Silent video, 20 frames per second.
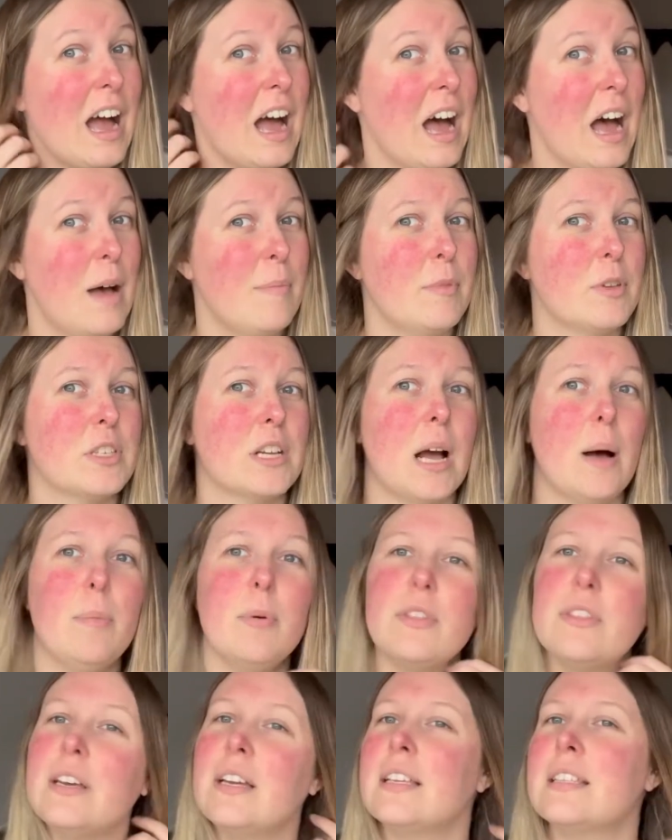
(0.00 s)
There's a
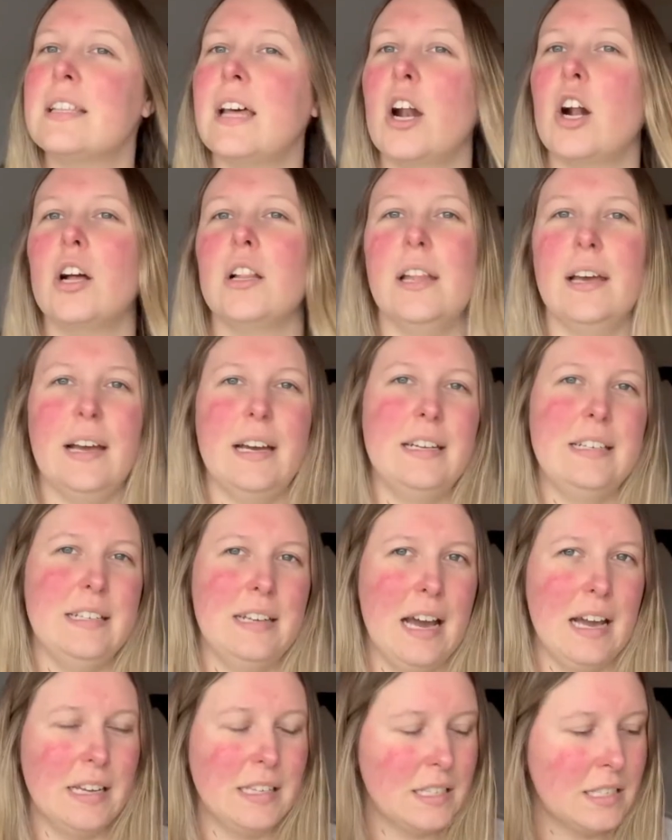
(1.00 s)
couple things that are like a
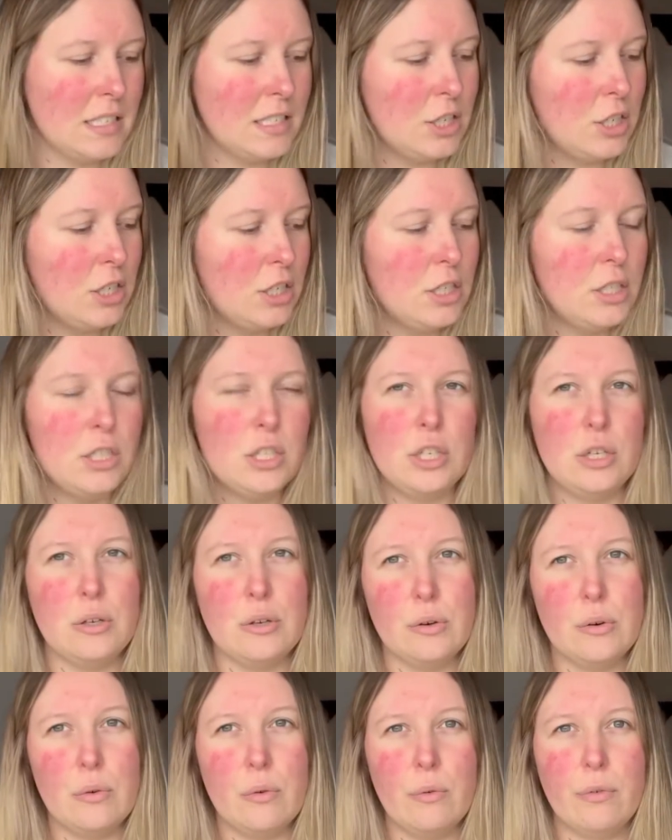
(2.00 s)
nice to
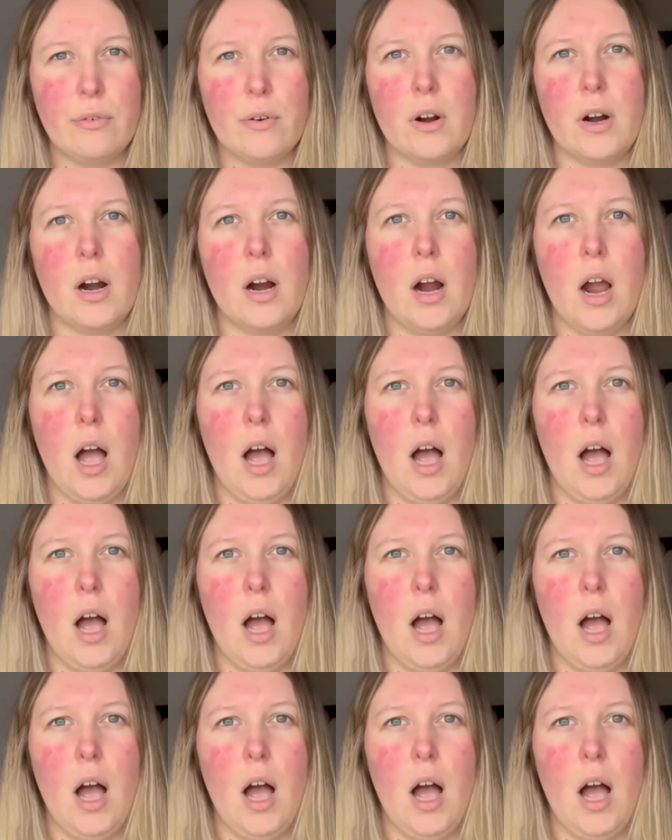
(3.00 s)
do for